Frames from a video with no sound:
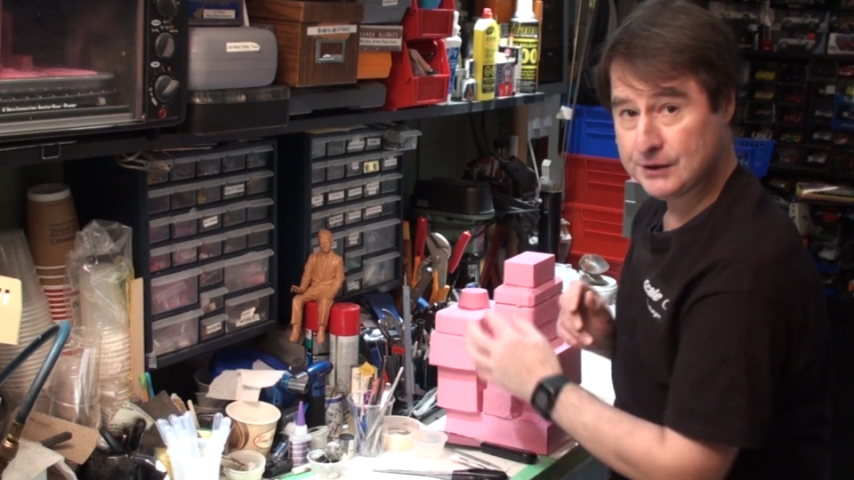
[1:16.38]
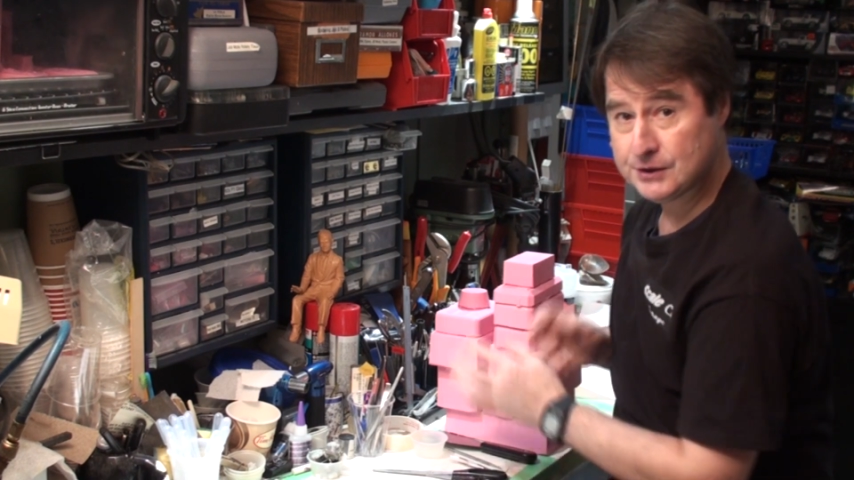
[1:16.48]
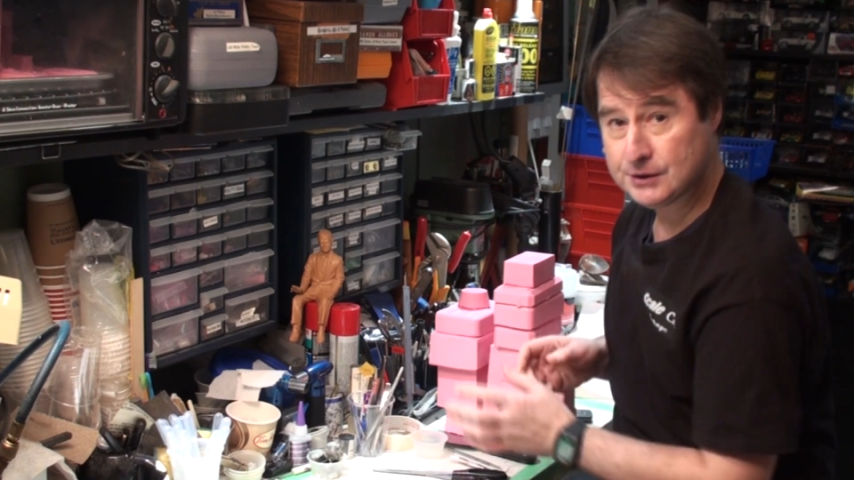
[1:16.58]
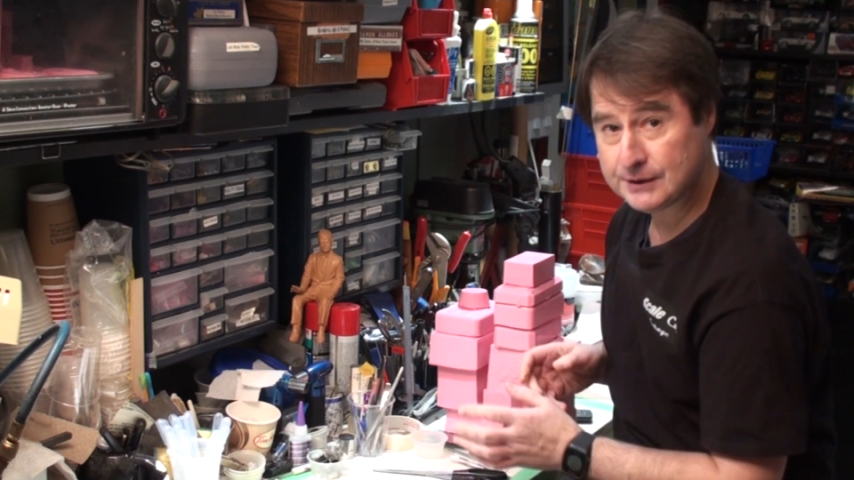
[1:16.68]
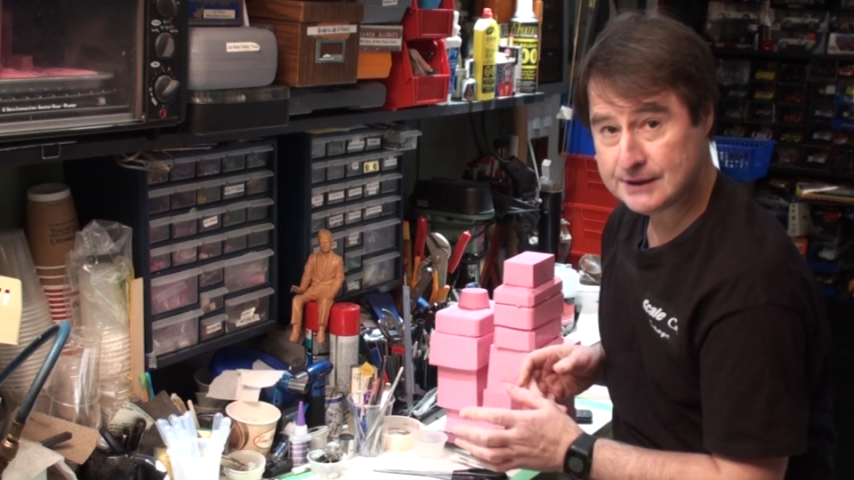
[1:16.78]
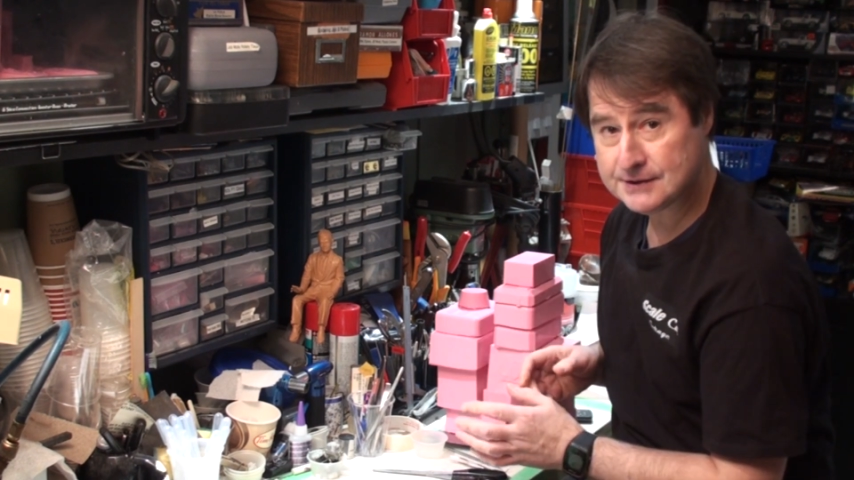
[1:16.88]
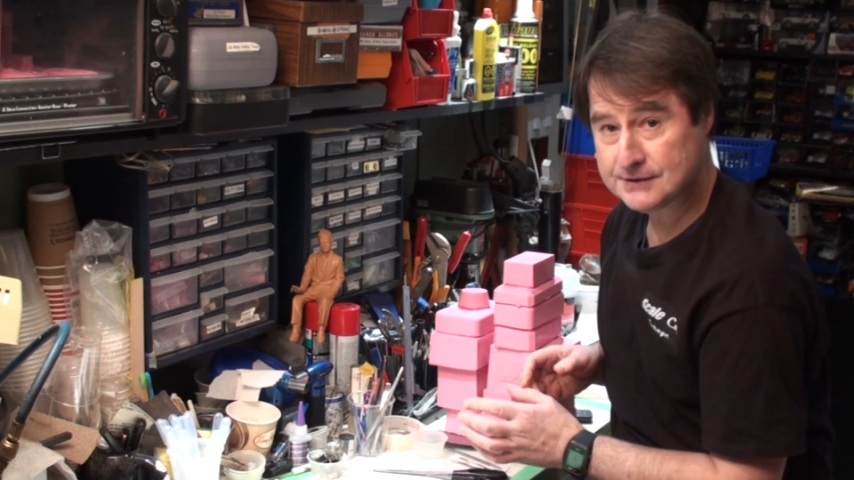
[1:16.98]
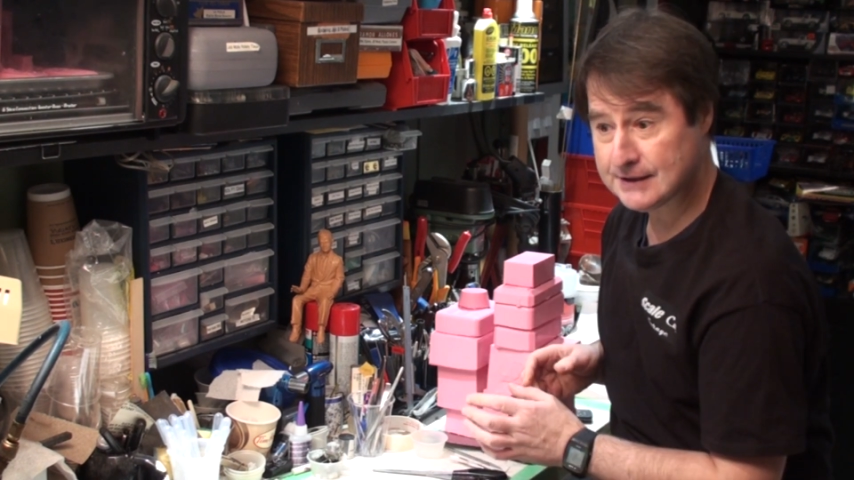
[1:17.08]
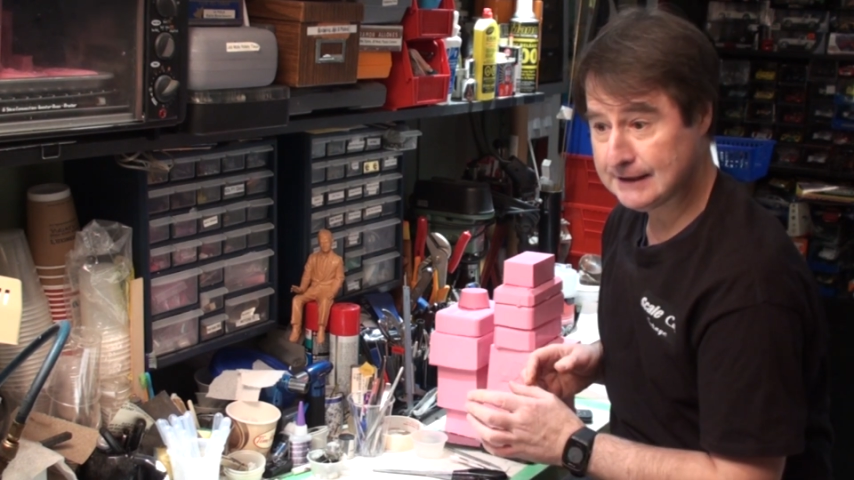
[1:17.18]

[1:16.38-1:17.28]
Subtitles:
to do is,